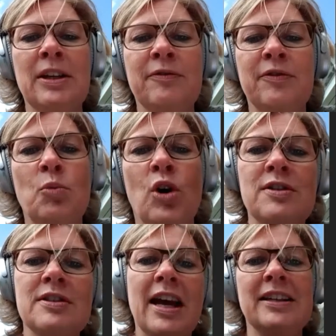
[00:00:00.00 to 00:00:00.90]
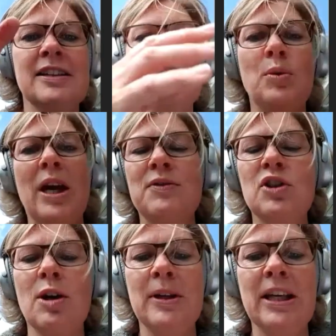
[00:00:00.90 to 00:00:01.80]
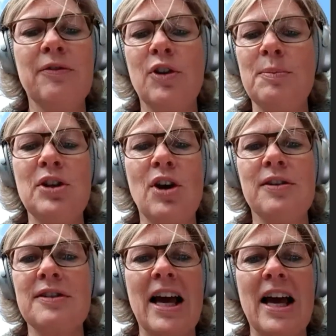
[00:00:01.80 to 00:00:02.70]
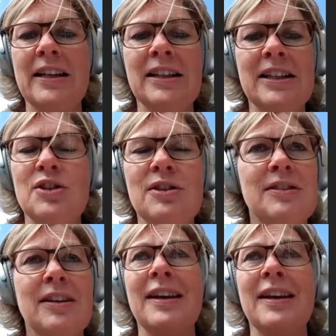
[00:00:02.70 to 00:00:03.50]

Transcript: in from one side and the waves coming in from the other side, and it's just